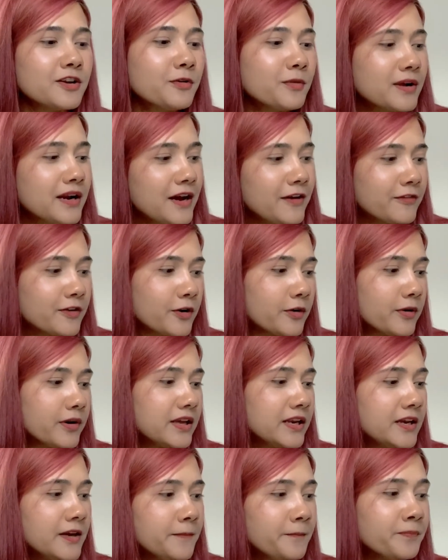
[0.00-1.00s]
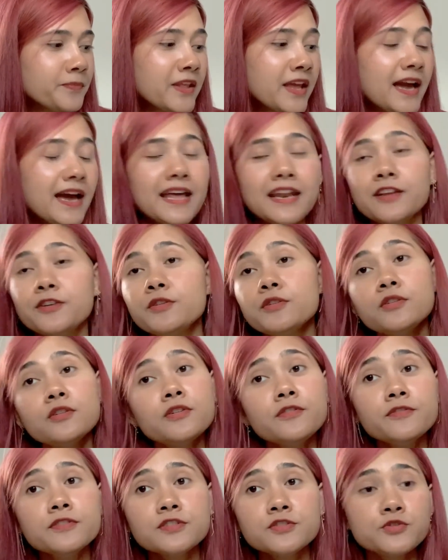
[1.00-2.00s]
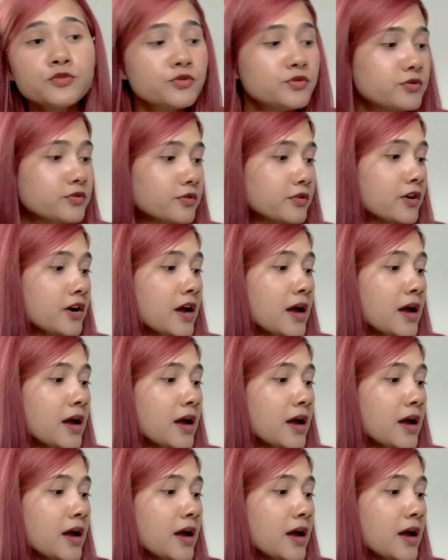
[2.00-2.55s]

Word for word: want to have a go at him and i don't know if it's true